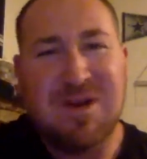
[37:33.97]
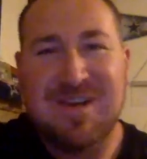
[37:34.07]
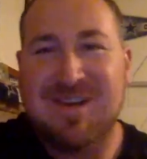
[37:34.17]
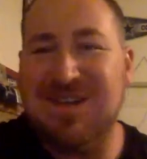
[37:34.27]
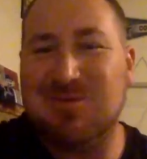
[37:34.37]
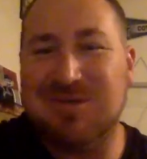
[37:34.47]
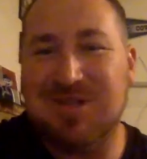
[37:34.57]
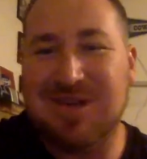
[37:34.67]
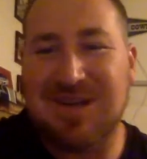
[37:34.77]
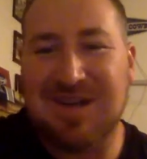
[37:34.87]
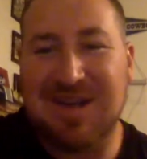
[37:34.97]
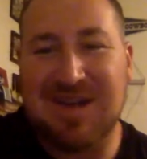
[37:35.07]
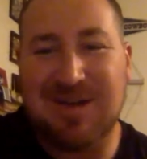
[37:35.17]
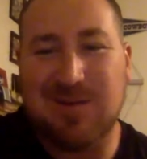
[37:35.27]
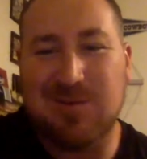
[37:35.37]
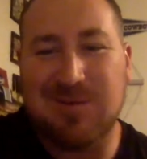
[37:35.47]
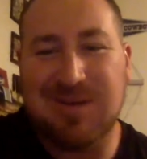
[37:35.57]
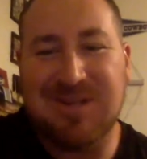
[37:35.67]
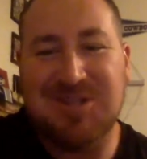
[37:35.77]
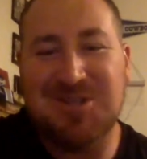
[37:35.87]
this one's looking like a
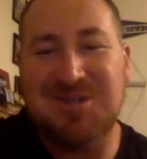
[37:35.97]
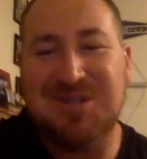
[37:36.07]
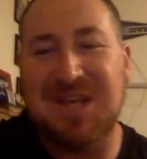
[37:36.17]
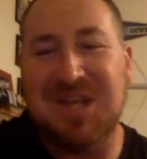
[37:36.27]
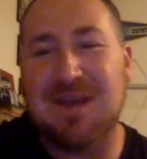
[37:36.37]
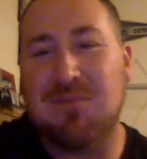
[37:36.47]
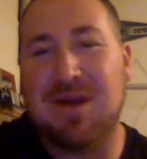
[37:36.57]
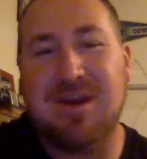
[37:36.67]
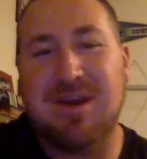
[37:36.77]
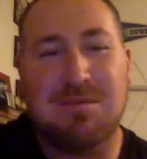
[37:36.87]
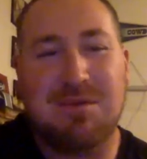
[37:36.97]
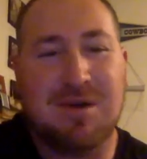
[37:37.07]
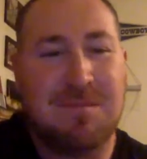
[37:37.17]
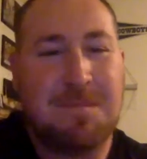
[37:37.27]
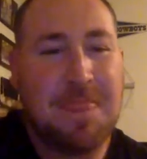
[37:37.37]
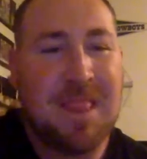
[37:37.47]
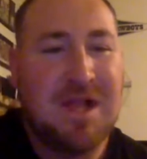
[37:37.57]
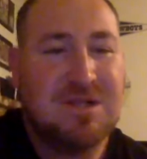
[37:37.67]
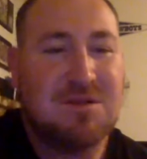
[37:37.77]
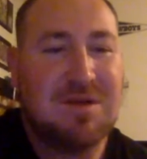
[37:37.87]
really juicy game right here, bro.
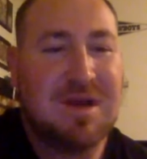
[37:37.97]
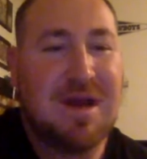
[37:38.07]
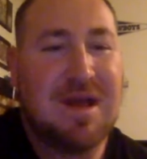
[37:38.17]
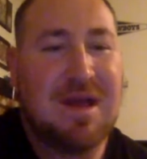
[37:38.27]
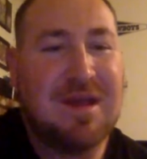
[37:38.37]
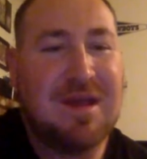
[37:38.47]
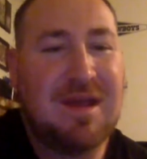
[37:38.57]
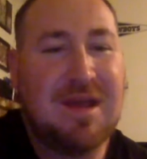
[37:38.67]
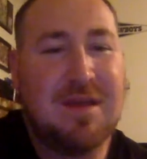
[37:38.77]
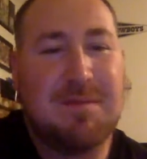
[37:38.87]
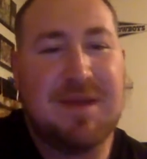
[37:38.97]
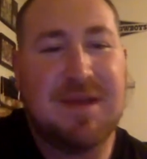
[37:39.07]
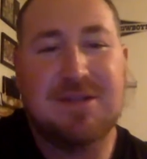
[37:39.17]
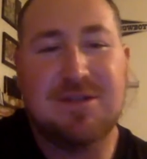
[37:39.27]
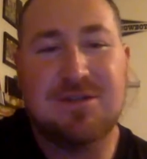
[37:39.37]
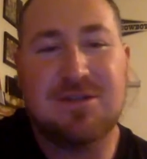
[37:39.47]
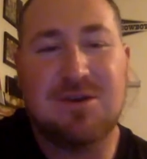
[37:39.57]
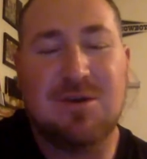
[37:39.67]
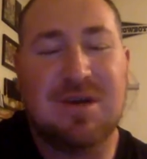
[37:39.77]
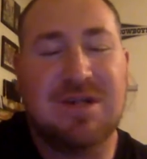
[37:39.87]
So we got Indiana Pacers
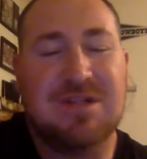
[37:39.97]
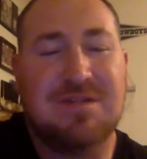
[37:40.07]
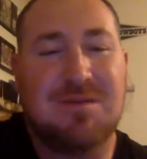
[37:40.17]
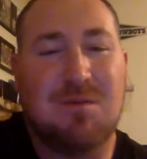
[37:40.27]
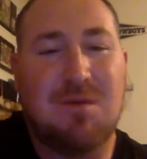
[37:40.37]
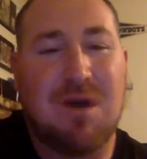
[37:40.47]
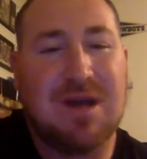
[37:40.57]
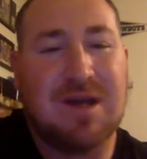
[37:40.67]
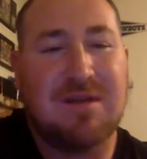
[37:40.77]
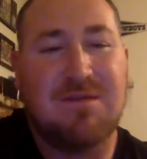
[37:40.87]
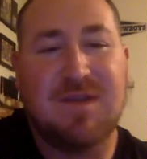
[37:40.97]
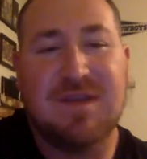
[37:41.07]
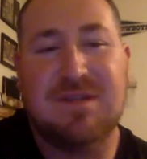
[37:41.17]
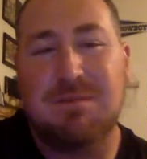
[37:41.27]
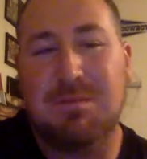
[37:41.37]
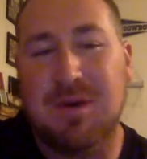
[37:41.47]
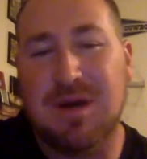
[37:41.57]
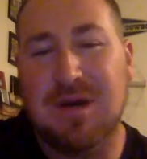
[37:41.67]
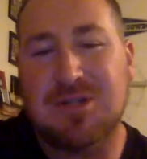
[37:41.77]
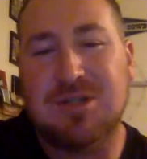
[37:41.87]
going into Milwaukee to face the
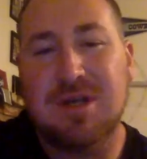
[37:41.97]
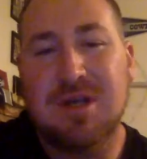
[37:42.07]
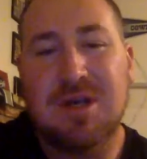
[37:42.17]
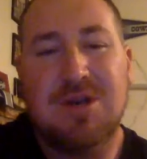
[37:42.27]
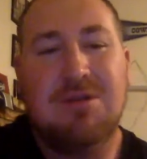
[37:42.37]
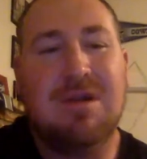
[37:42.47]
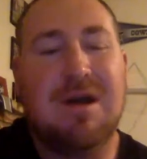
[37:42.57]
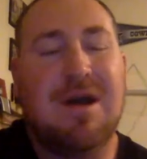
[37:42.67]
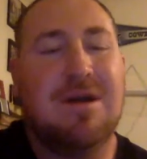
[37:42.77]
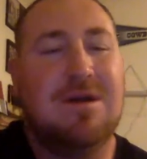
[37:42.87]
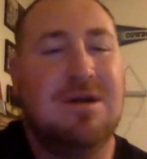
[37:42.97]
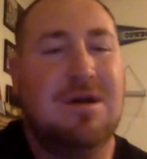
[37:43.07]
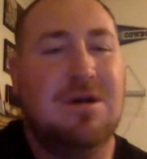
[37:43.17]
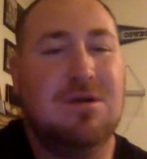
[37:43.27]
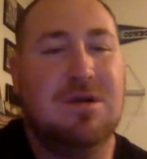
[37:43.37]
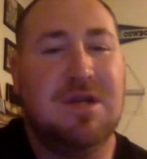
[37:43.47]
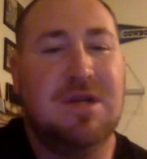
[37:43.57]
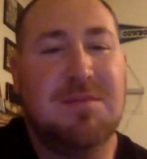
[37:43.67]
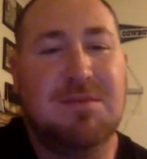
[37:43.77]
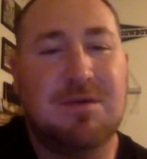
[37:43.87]
Bucks. You got
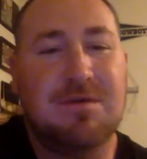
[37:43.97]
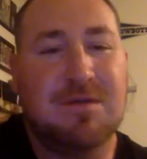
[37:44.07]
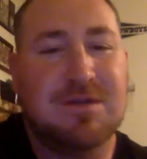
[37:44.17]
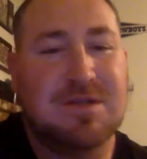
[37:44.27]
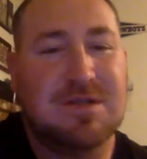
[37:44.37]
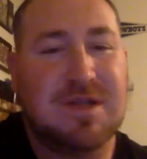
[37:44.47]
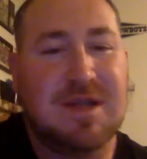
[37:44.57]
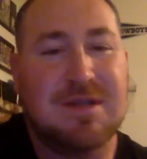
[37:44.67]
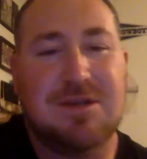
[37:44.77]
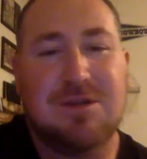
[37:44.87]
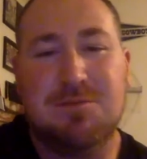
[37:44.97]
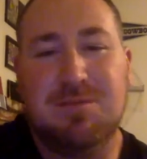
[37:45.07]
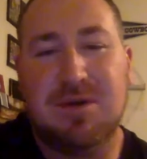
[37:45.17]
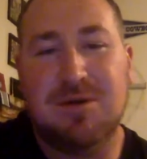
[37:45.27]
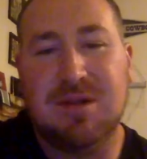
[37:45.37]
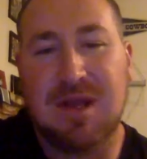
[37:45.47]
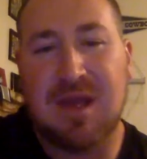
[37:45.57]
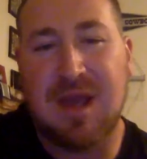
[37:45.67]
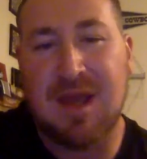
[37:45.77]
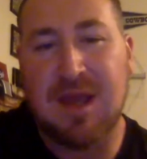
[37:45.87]
Oladipo versus Antetokounmpo in the
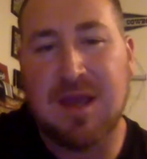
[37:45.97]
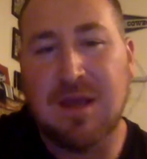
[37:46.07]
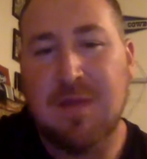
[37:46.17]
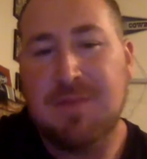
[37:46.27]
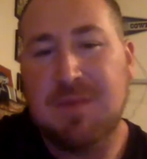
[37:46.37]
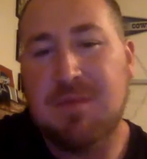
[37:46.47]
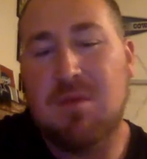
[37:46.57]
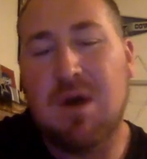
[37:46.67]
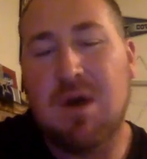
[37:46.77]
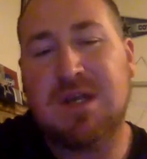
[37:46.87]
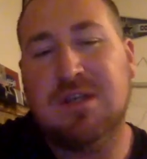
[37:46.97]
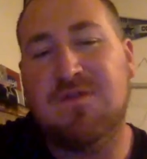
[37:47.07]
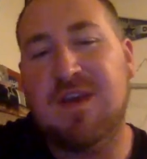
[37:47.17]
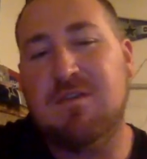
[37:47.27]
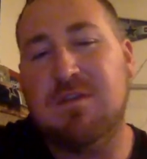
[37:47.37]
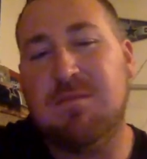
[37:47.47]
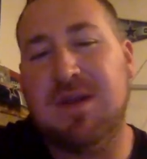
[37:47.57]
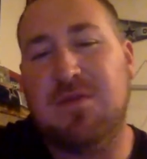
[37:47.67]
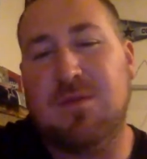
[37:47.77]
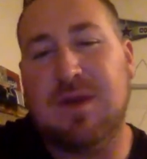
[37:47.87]
gang. Milwaukee's favored
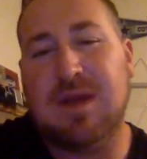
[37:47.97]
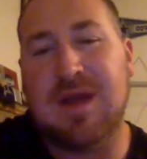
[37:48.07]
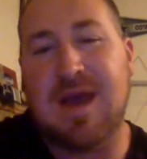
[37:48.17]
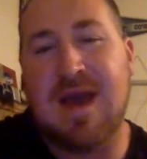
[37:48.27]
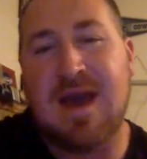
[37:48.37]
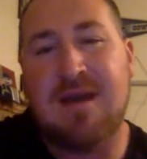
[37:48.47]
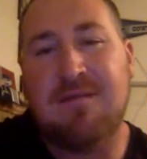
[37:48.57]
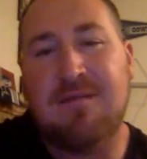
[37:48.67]
by 3.5.